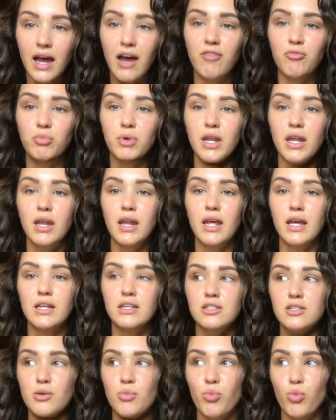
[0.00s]
I've been
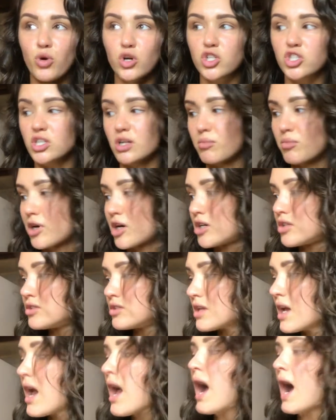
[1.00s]
into more shimmers.